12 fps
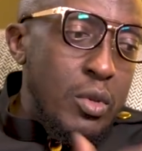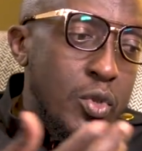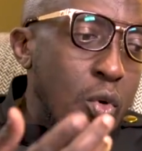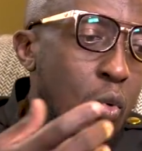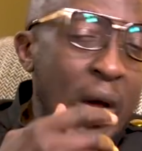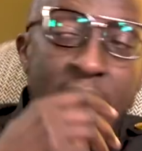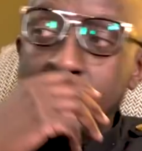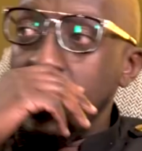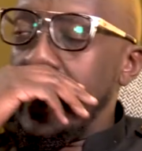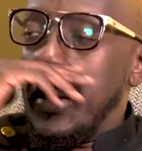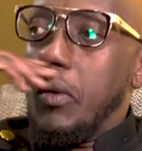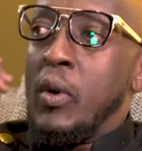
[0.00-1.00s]
So one
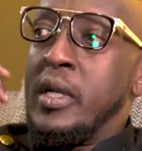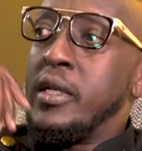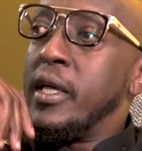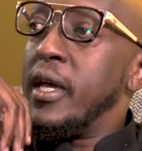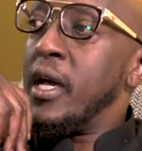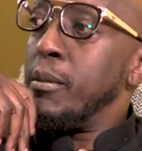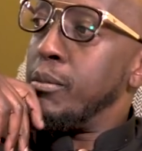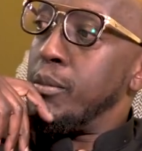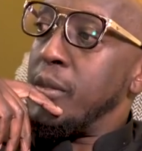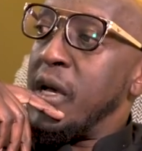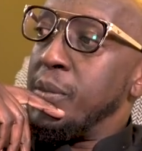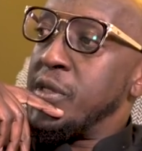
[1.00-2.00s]
day
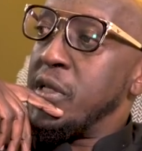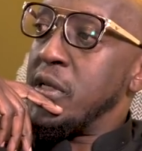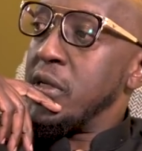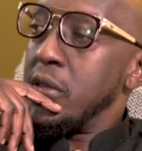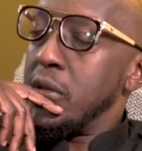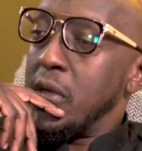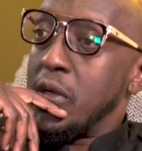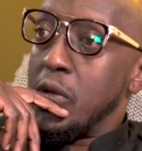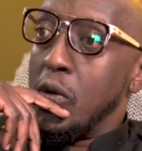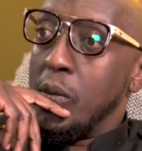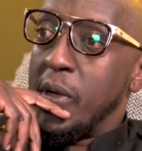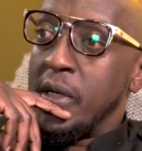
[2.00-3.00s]
I'm sitting at
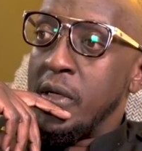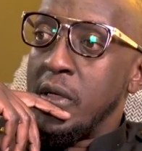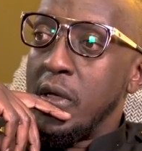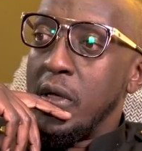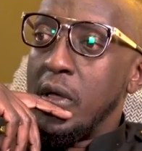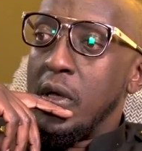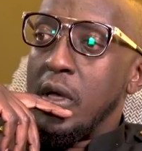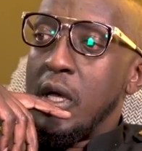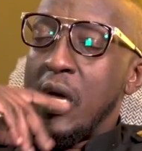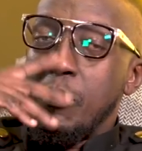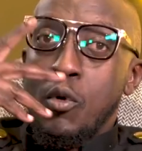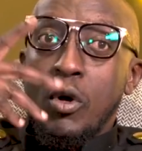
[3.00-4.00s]
home and
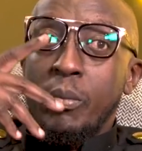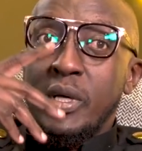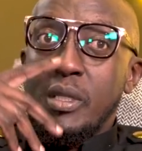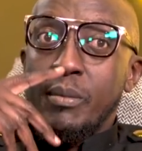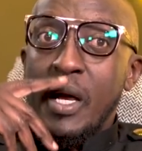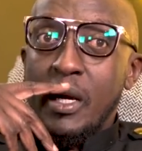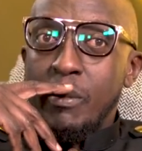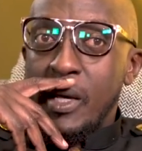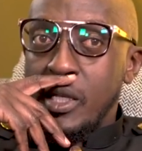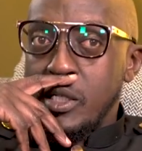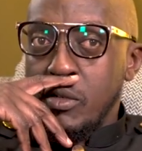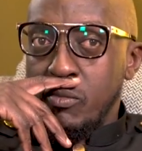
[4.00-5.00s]
I'm called by the bank
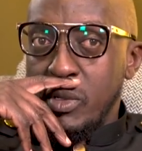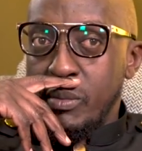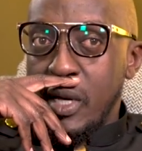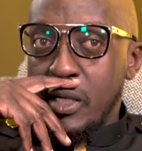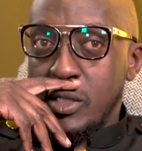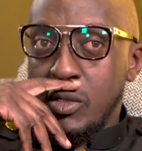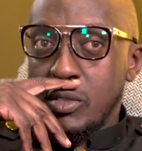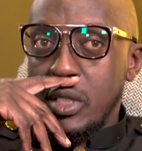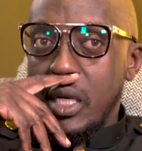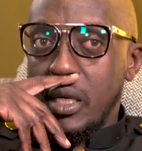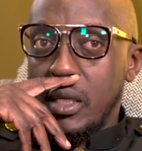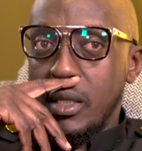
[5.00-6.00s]
manager of my bank. She goes
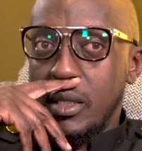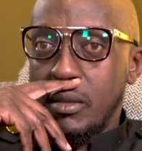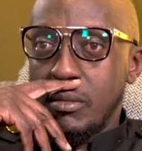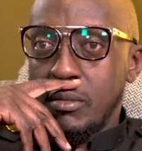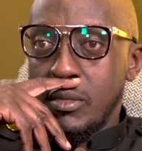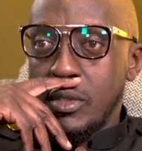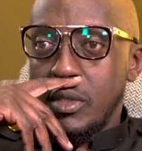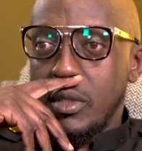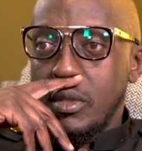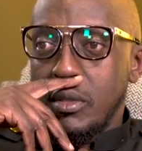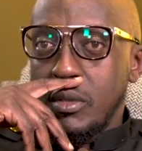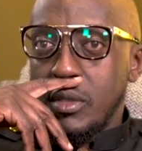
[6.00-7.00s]
like, hey,
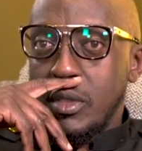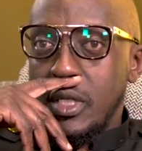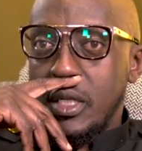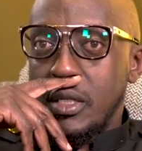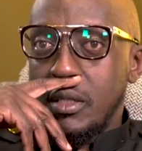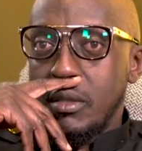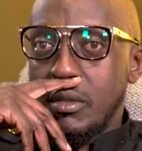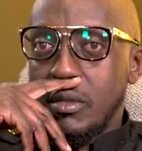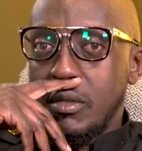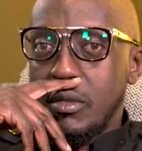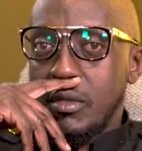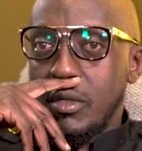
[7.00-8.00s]
Ted,
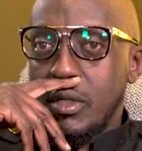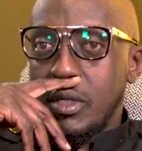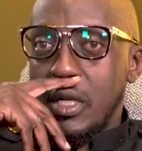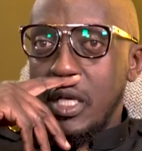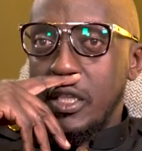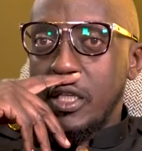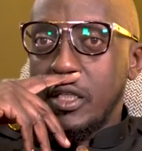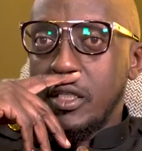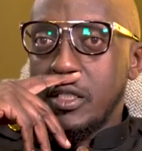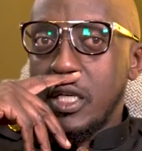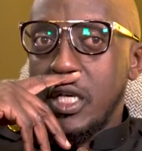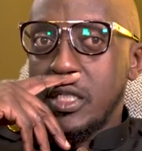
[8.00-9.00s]
I think
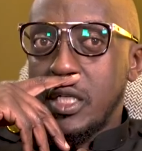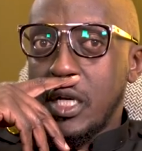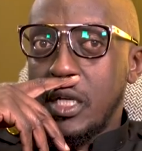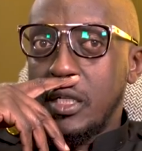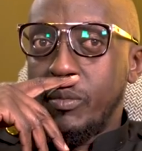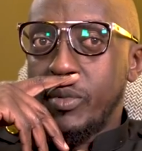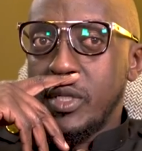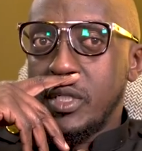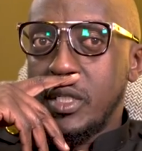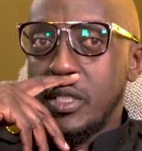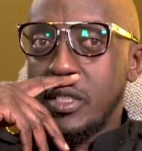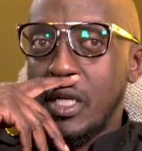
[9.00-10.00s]
this guy is like at the
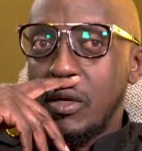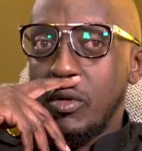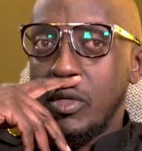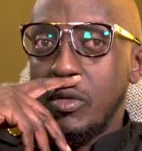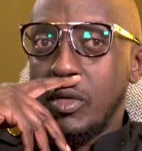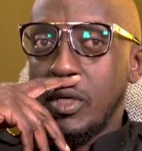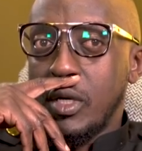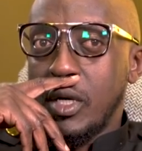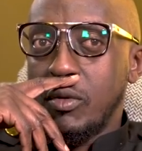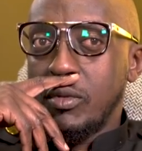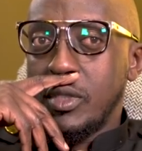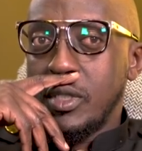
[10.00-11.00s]
president's salary in your account.